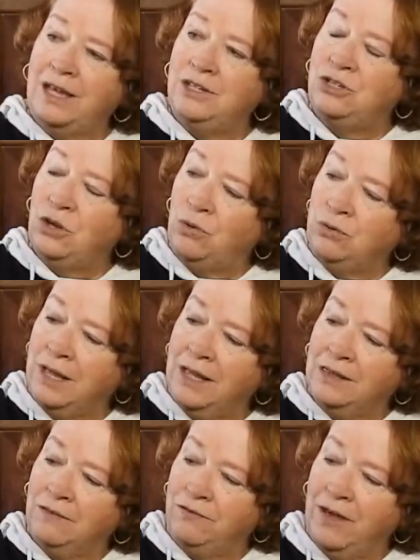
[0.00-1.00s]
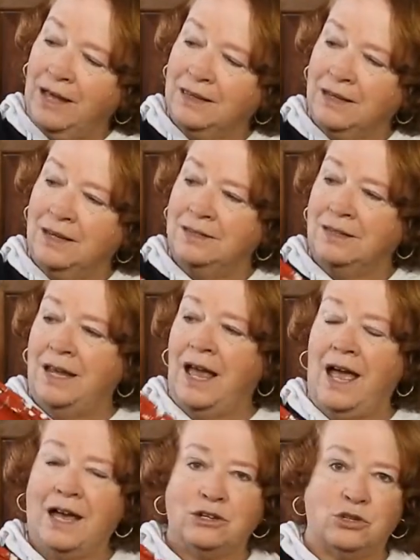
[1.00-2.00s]
I don't like the fact that it's an
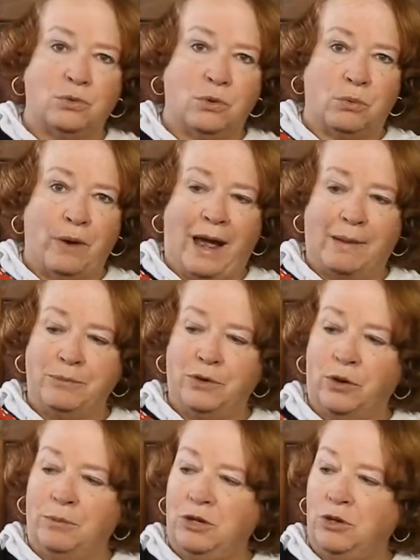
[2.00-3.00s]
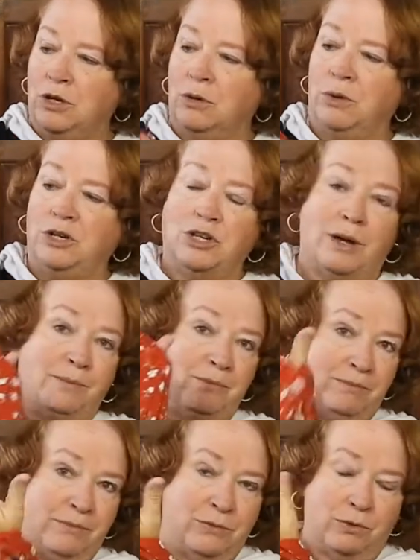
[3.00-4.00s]
actual wrap though. I mean, you can reach out
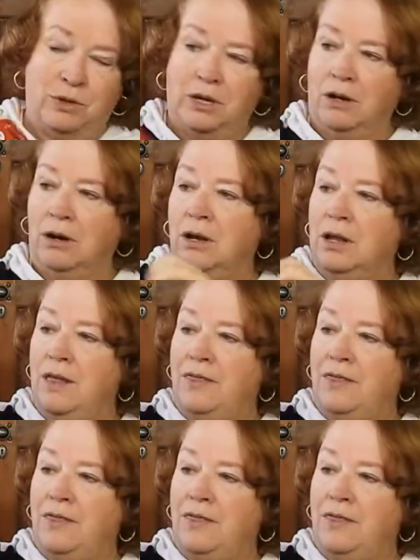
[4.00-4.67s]
through here.